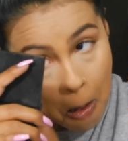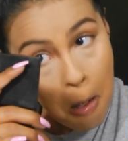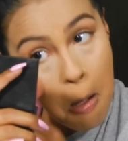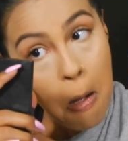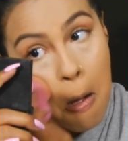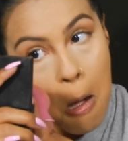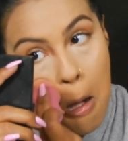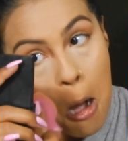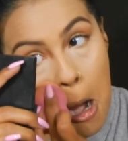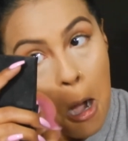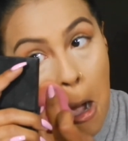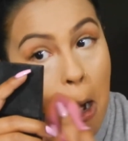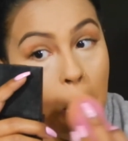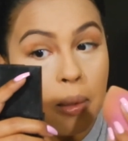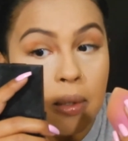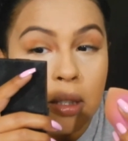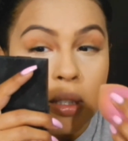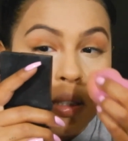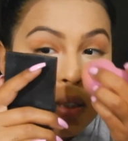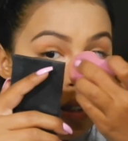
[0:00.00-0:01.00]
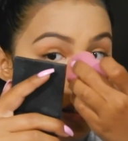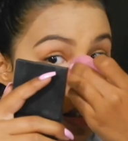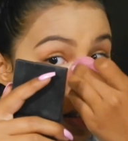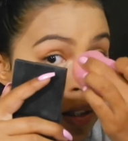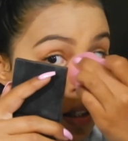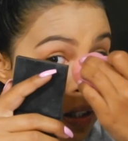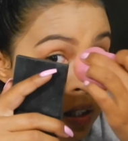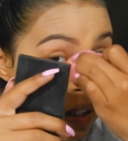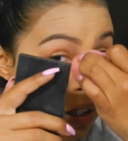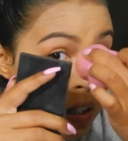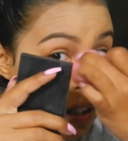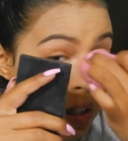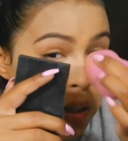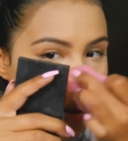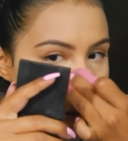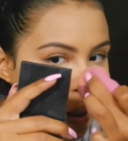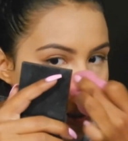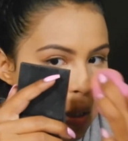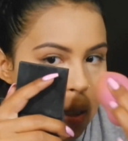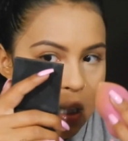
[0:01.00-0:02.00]
As you can tell, a little bit
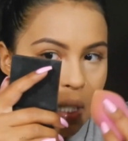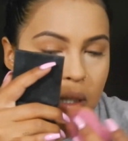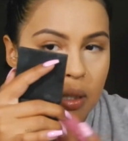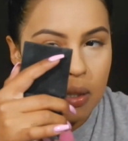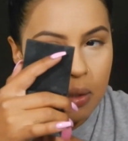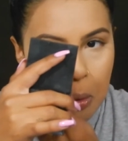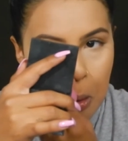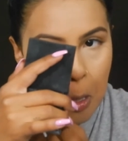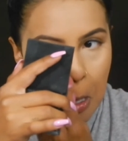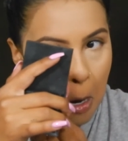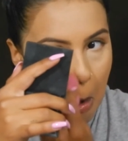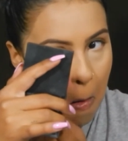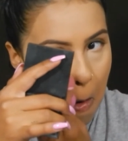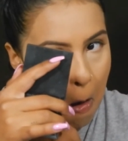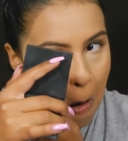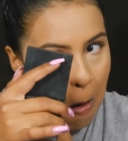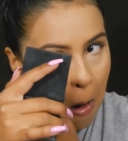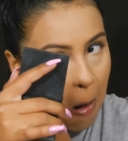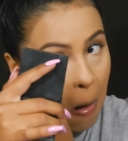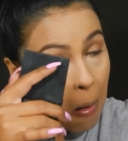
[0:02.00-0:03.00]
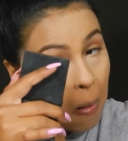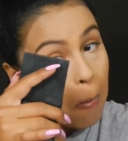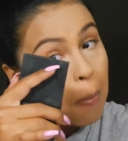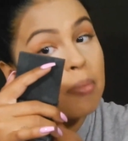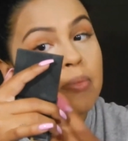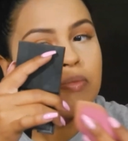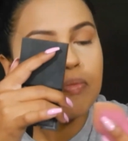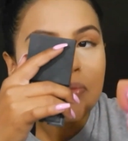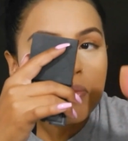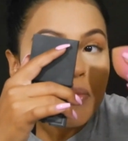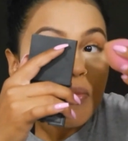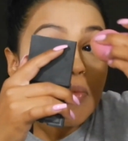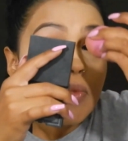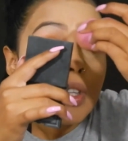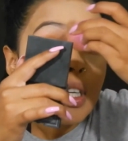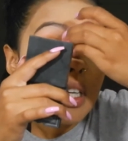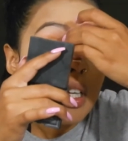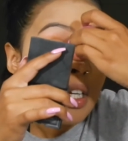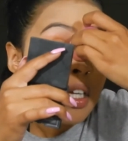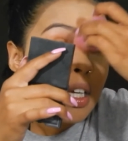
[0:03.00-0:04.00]
goes a long way. So just a little
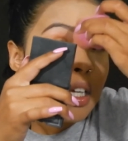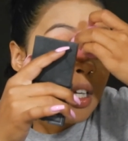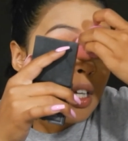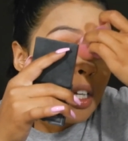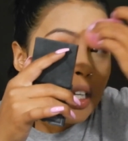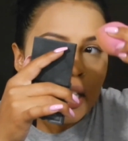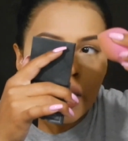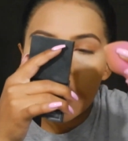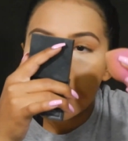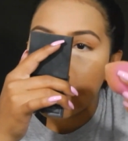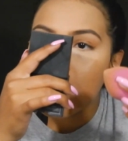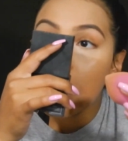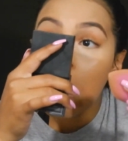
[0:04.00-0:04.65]
bit that I put in my